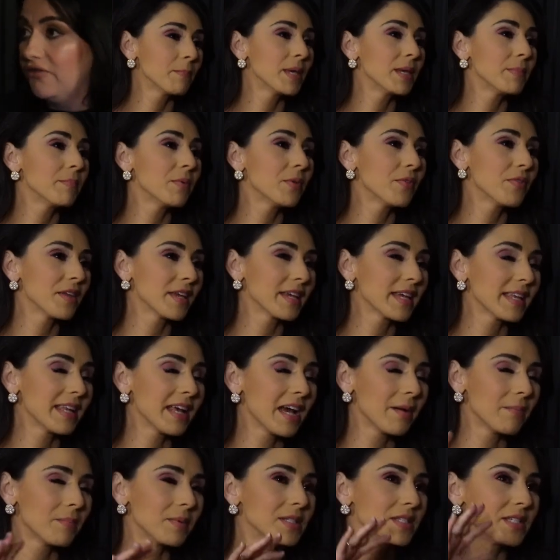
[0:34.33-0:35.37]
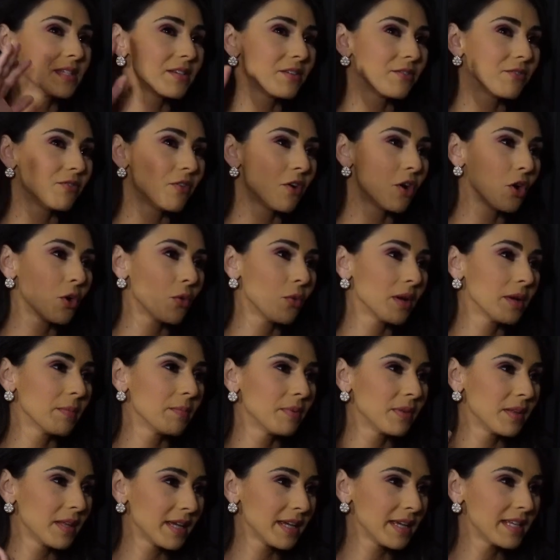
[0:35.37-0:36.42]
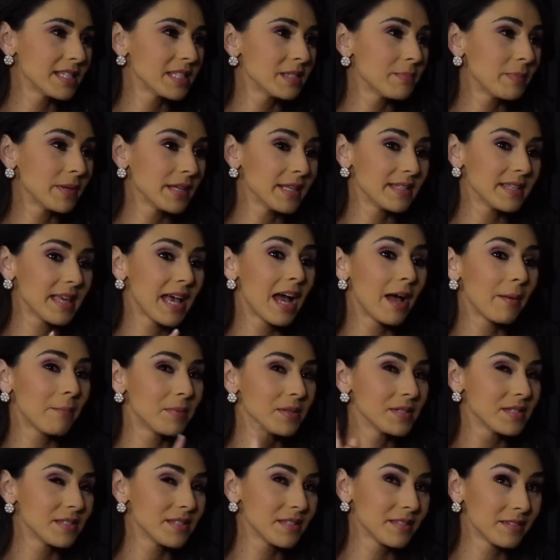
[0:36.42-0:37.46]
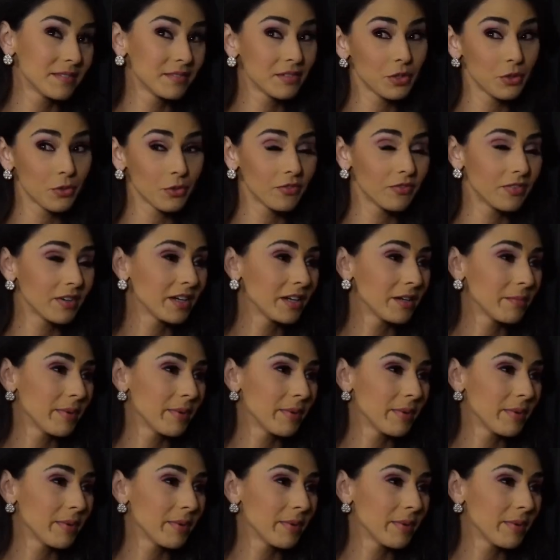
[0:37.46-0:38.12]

People think it happens in a faraway place, but it happens in your very